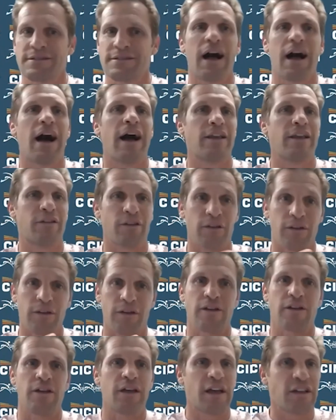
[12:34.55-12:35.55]
not
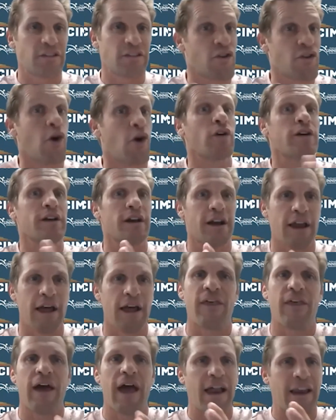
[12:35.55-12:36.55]
as targeted
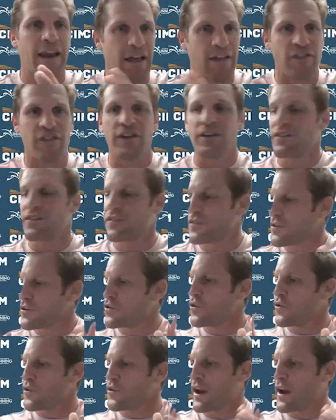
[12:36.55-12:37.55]
at that. And I think,
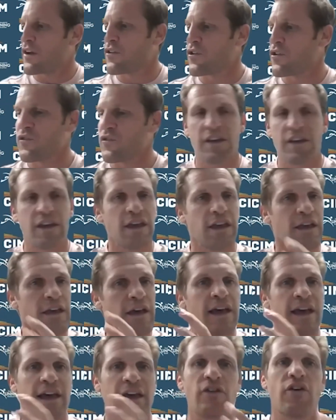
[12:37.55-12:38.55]
kind of those
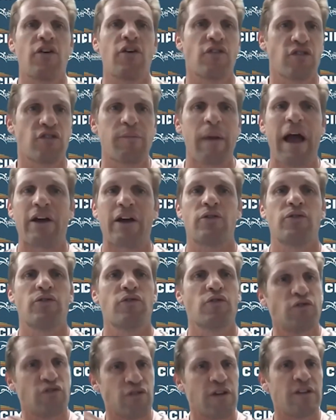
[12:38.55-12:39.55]
key, hitting all those
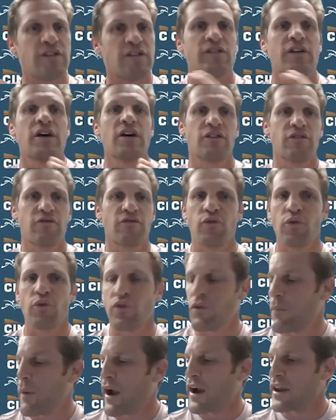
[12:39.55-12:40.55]
macronutrients to
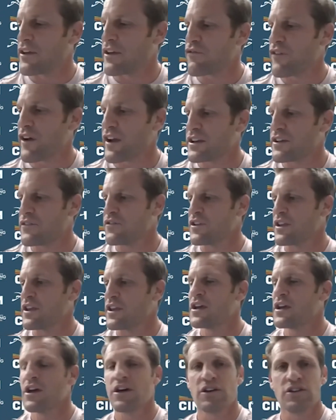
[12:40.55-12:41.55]
fuel the body
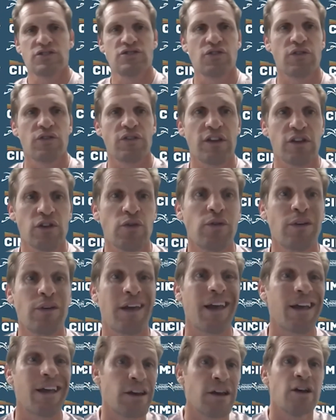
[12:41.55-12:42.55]
effectively so that you
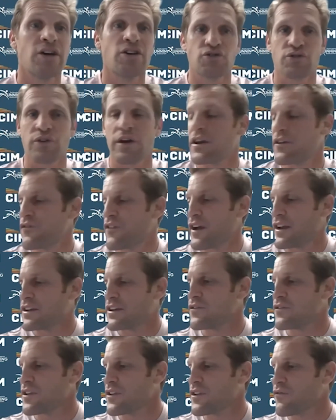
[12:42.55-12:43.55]
can train
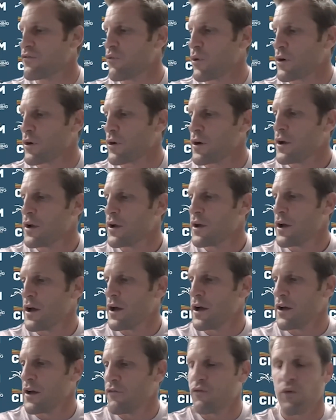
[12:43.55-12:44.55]
effectively for
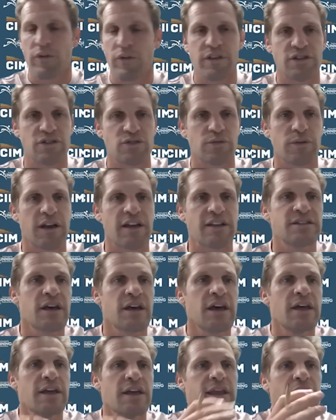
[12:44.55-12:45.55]
this race.
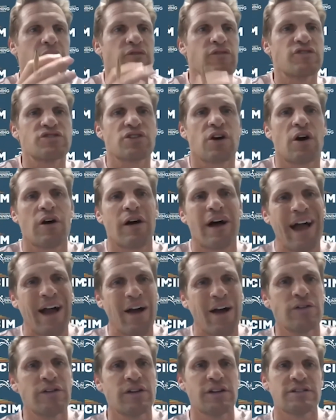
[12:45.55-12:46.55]
Now, Vishal,
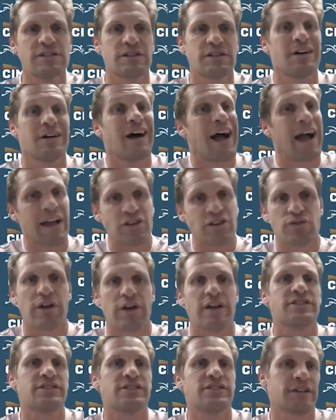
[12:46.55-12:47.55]
how does
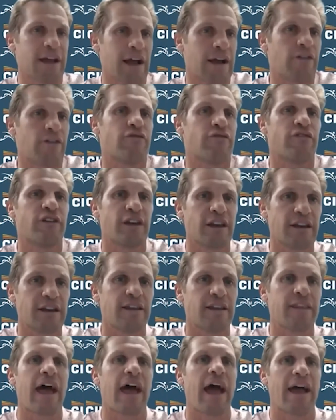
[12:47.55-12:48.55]
hydration kind of fit
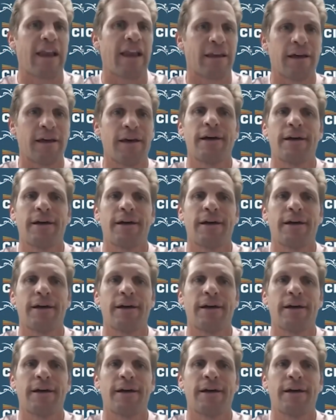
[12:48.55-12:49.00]
into that,